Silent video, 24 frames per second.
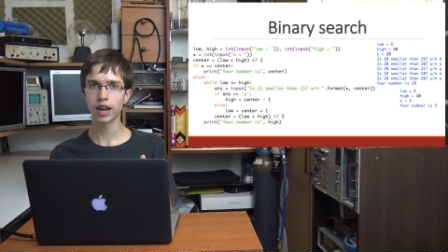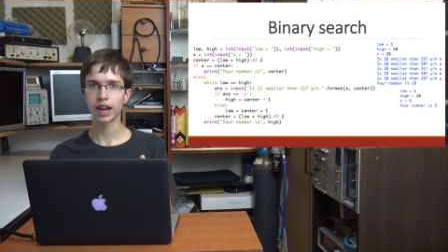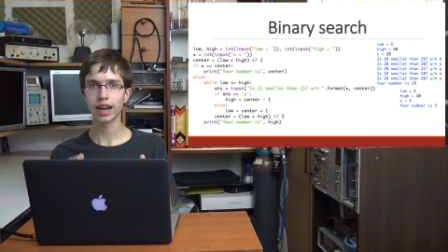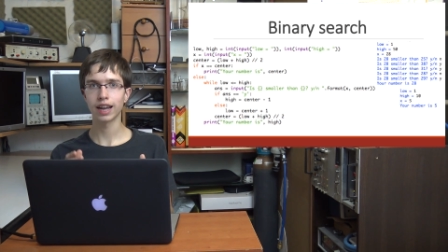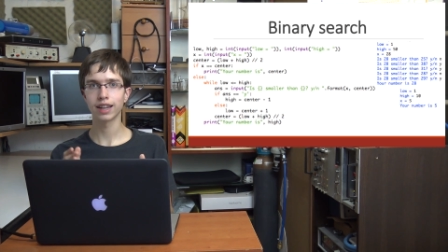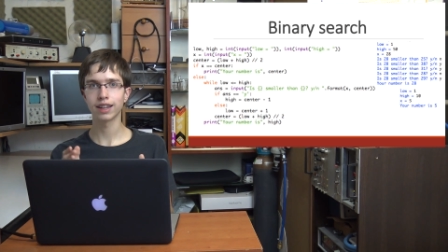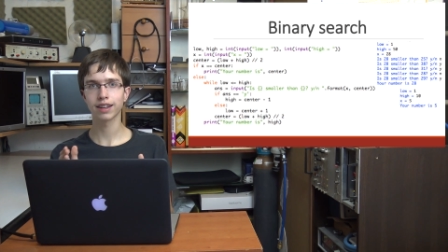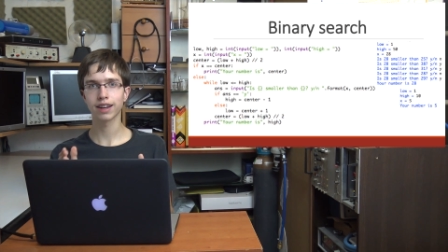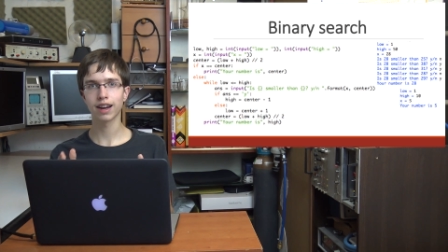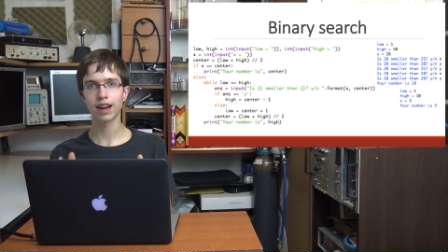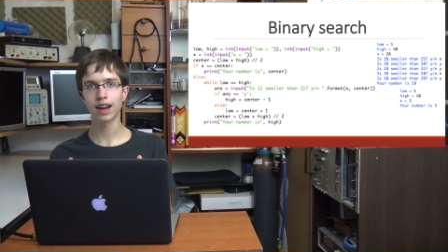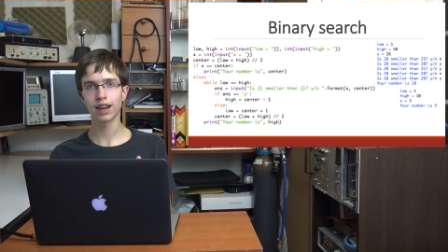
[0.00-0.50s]

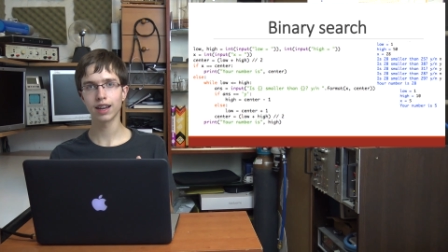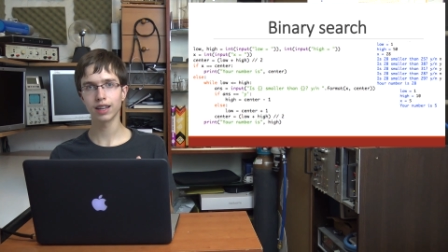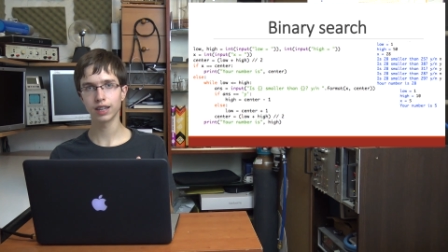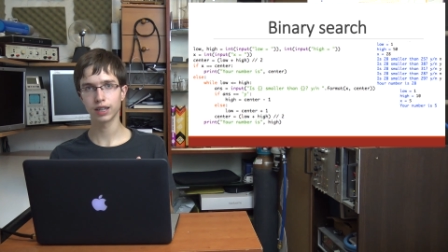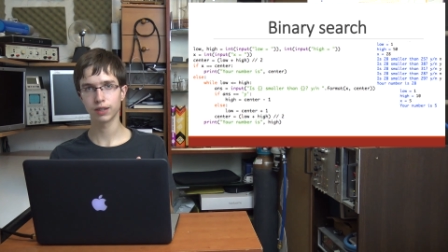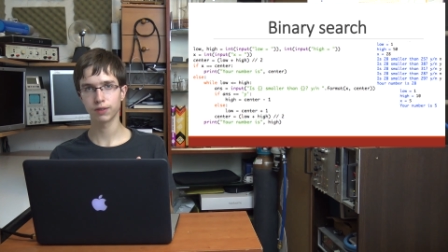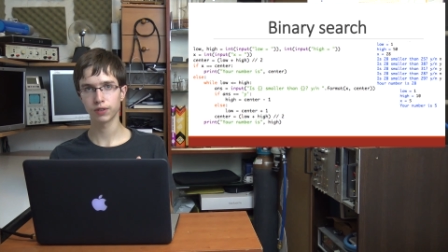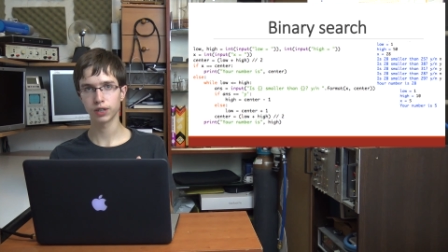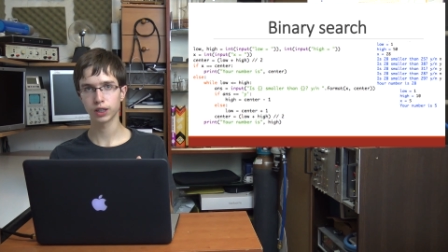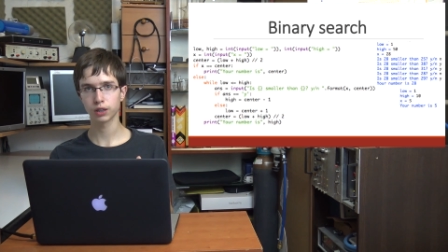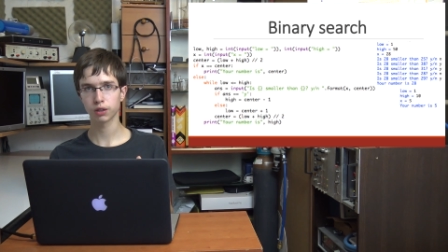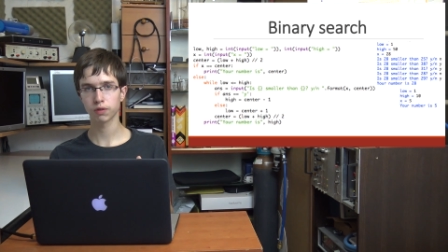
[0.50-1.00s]
and high
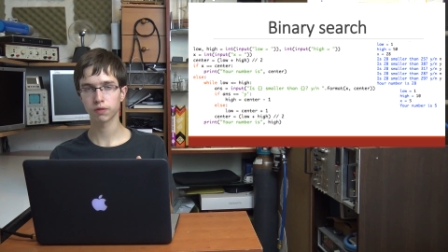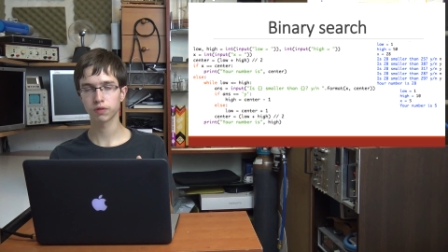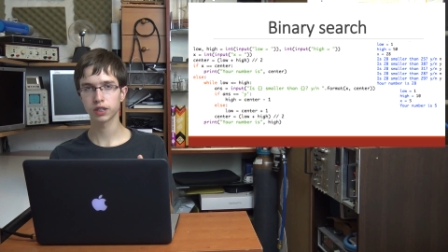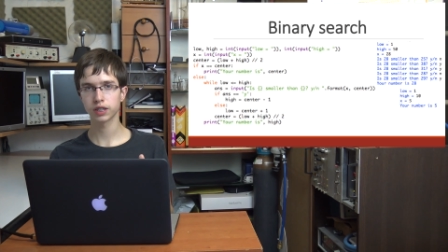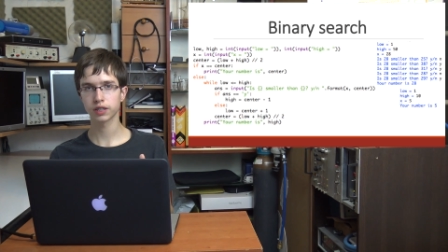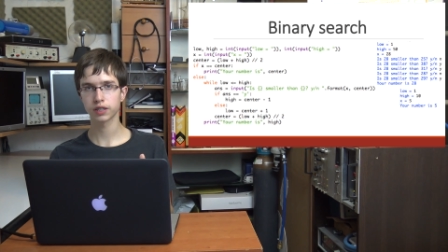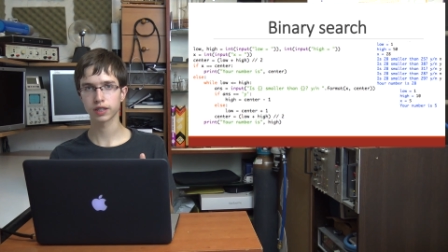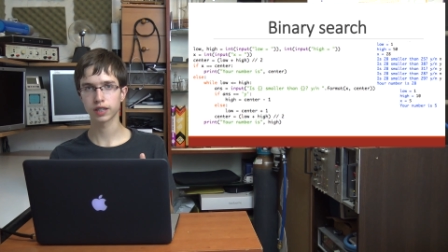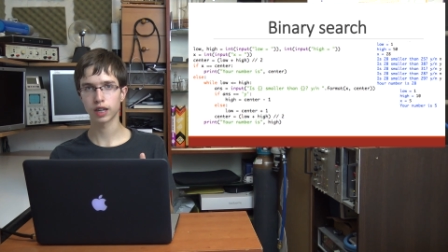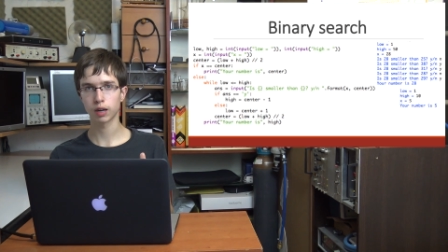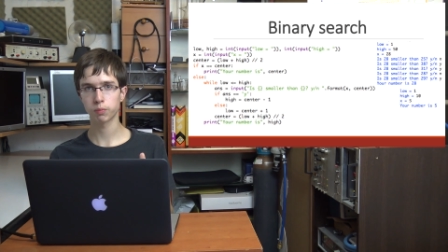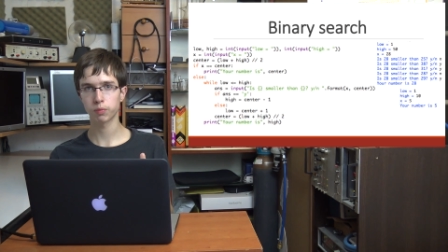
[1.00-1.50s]
limit of
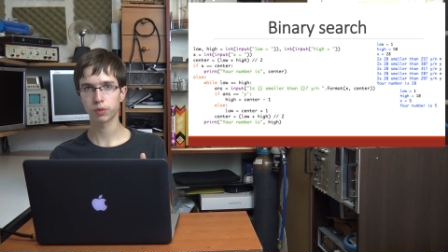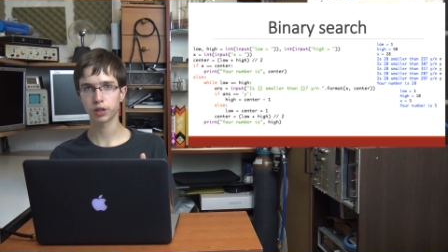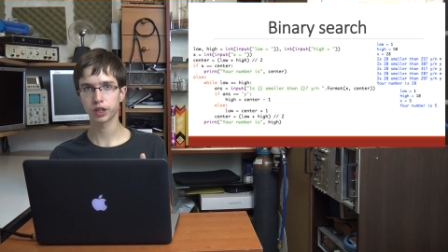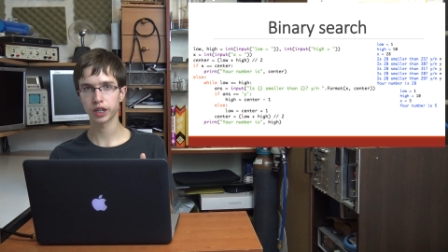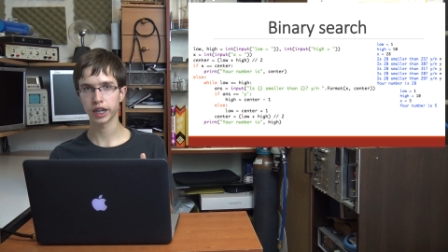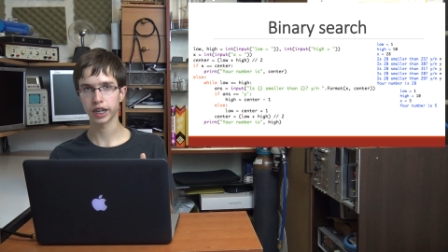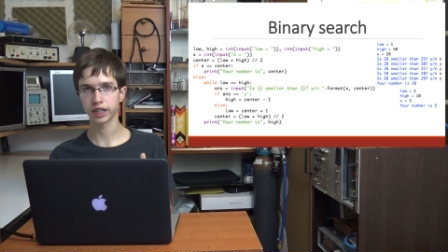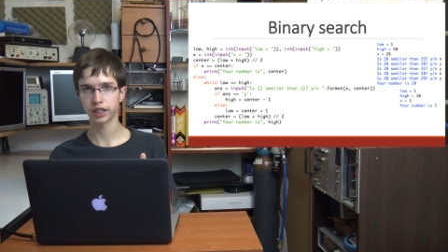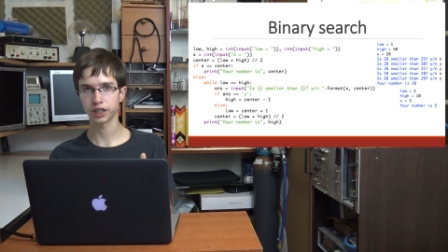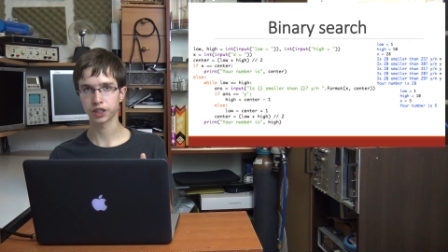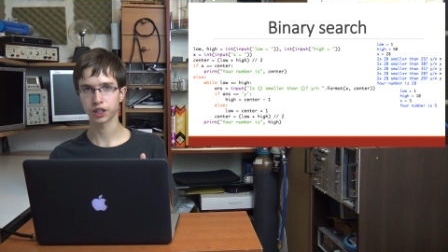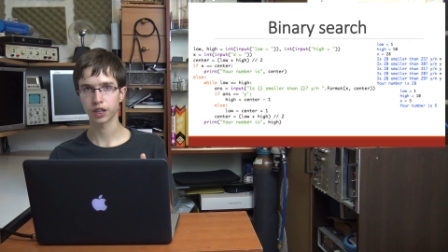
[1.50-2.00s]
this number
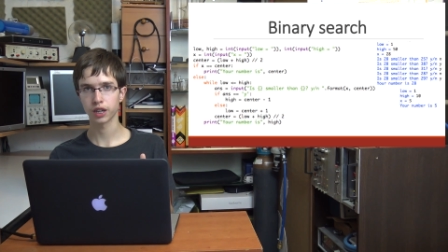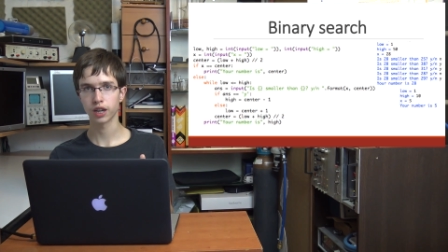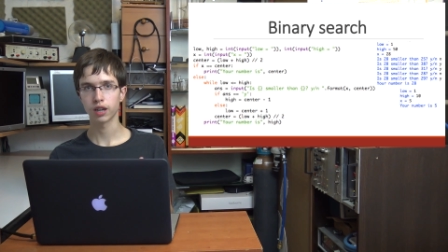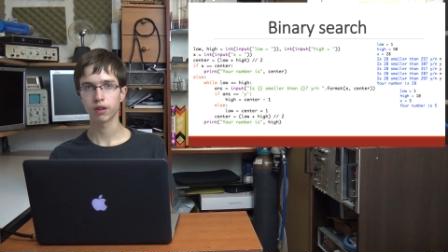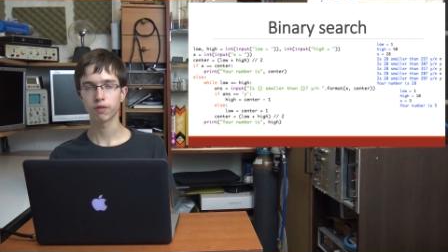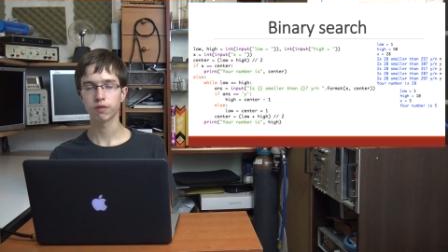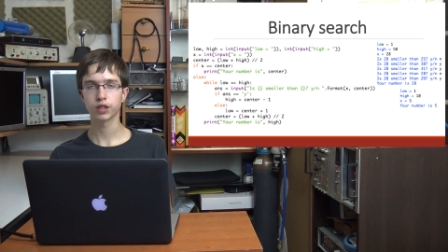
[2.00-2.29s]
range,